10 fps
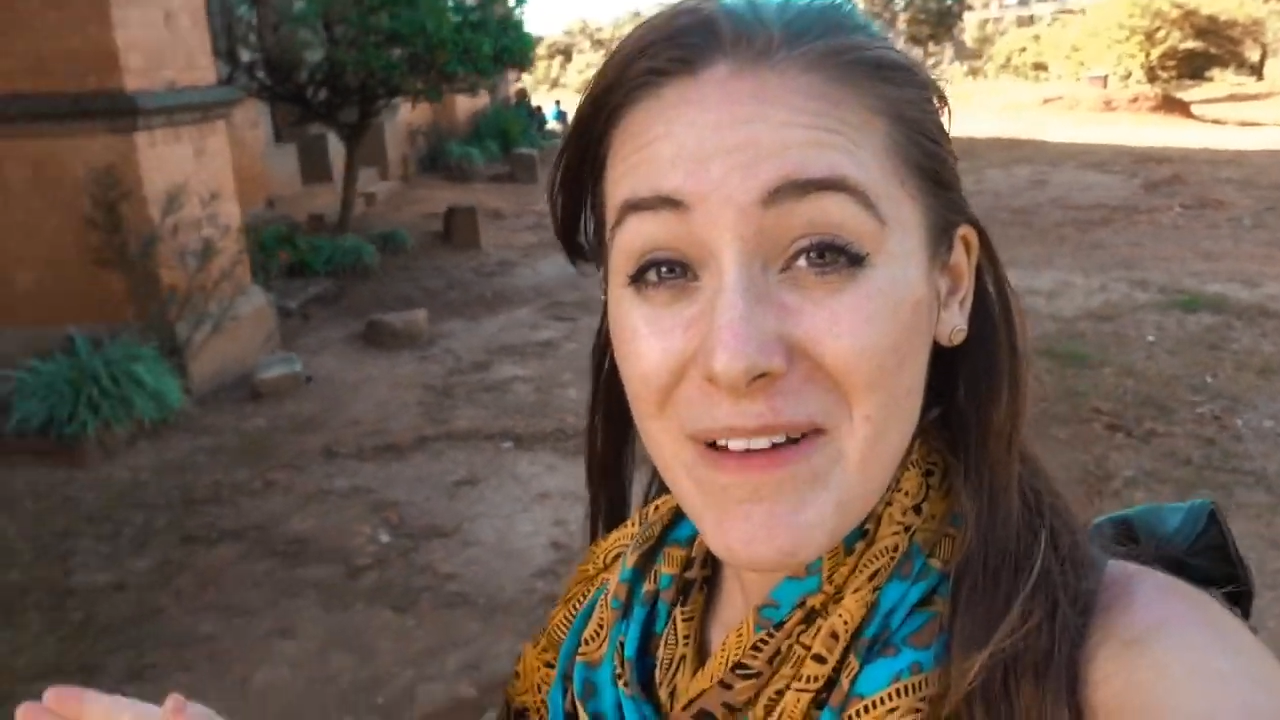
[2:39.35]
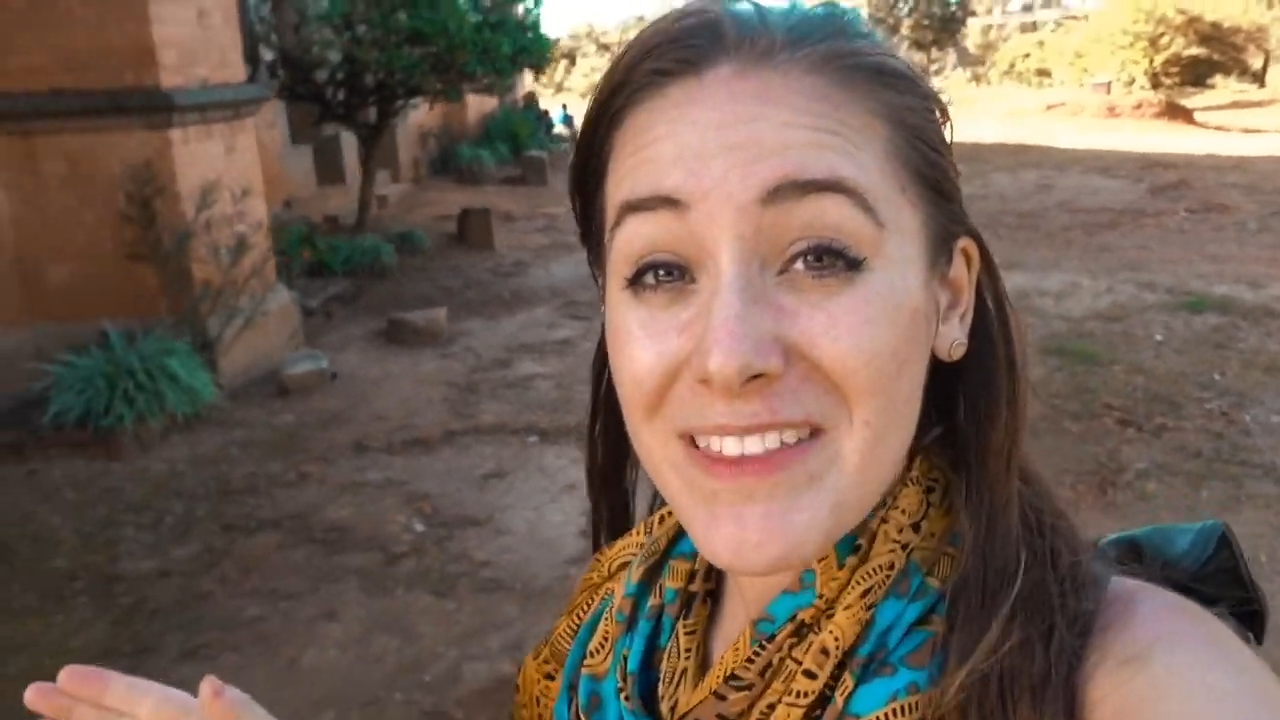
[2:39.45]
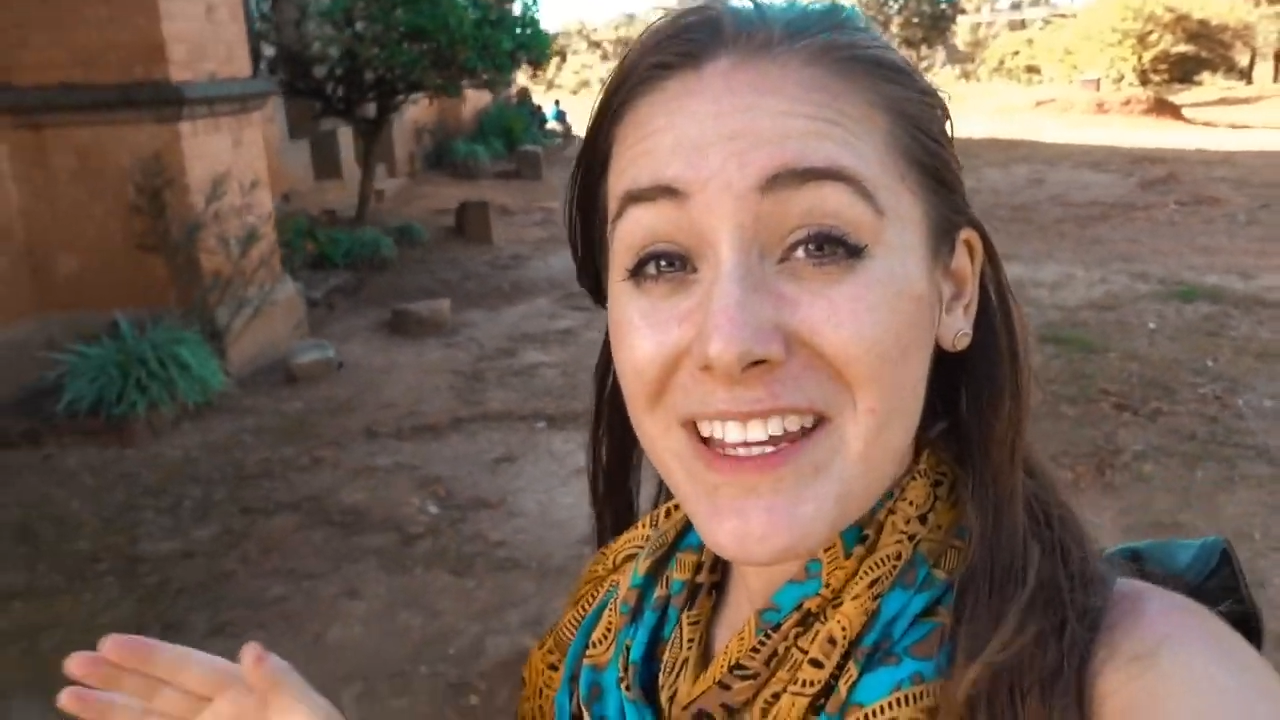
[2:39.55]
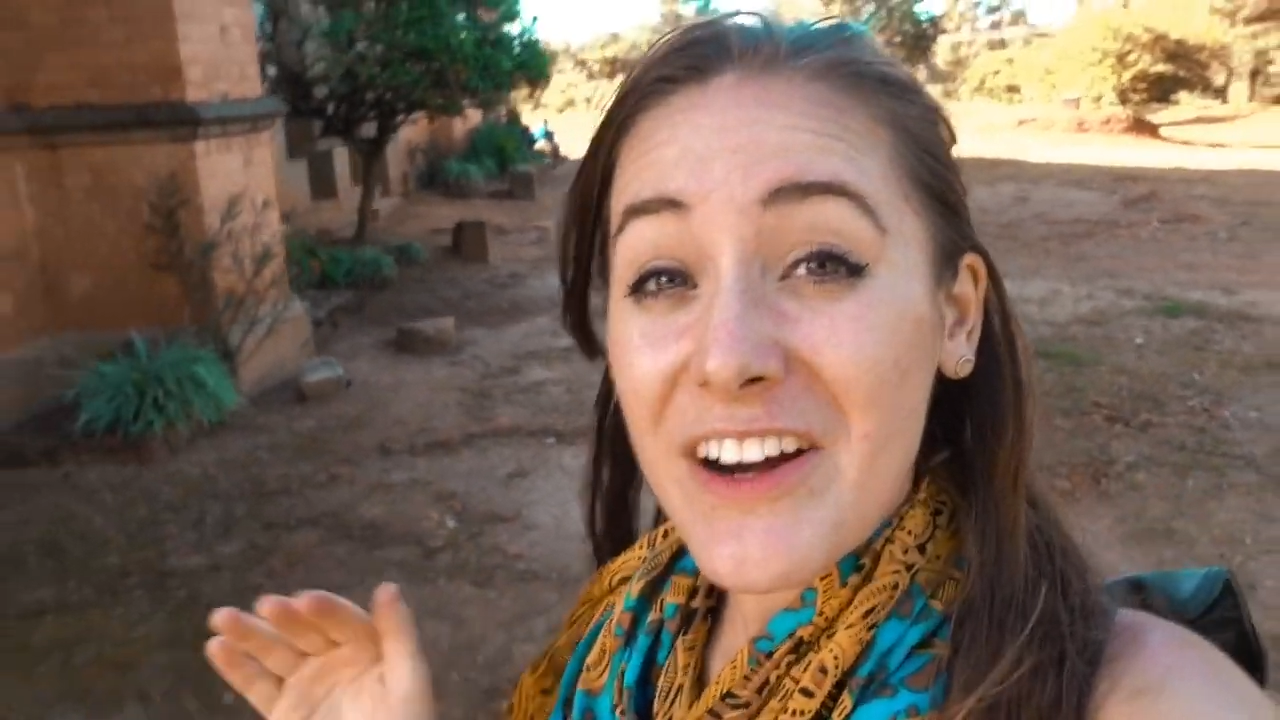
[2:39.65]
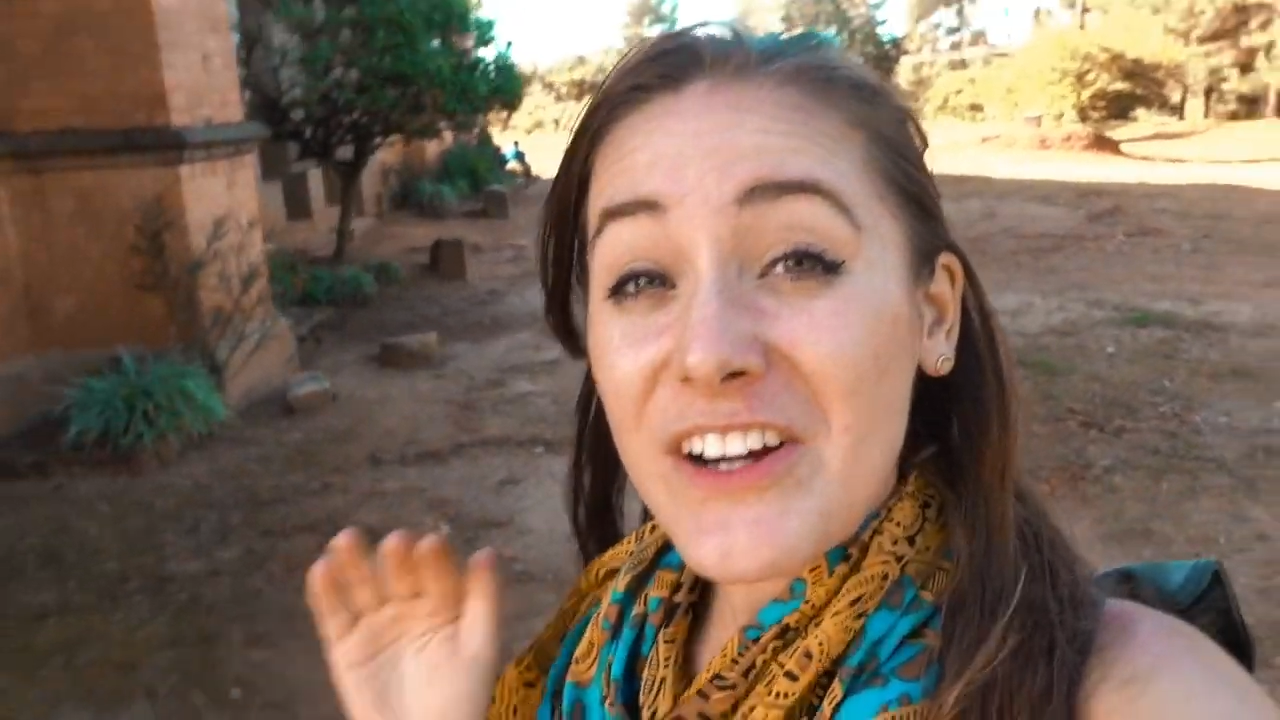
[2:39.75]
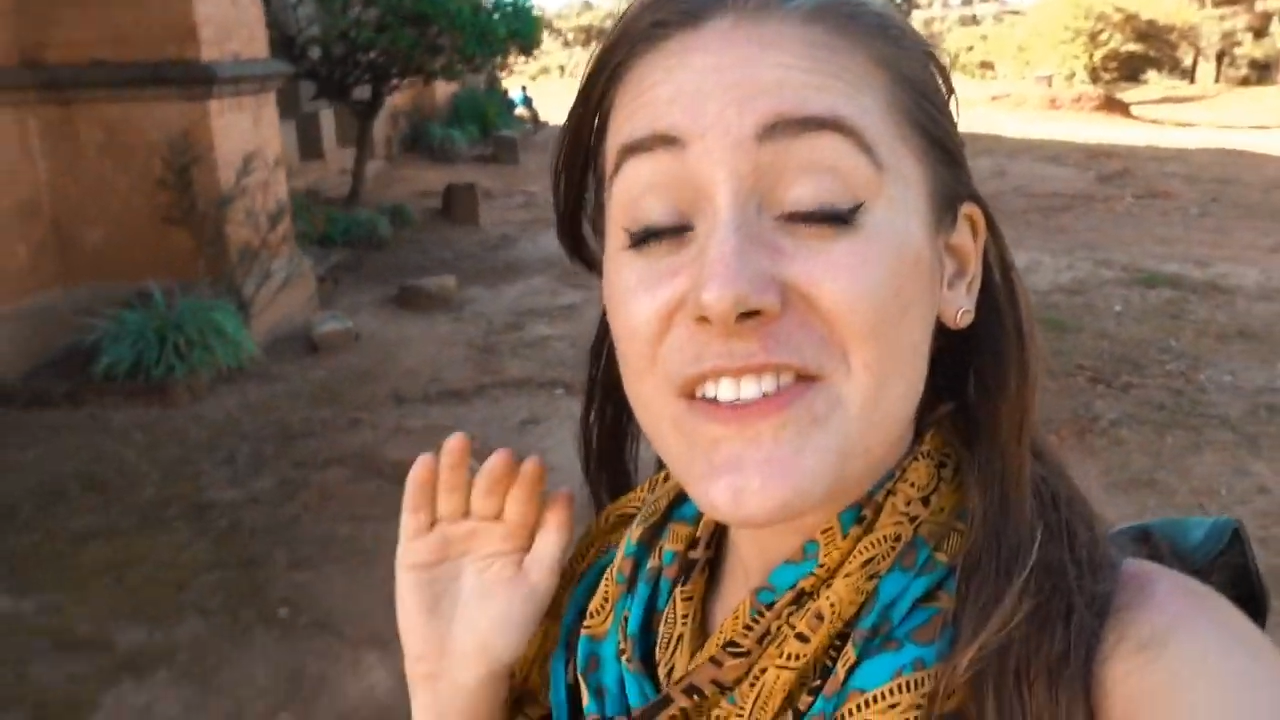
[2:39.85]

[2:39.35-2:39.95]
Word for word: and there are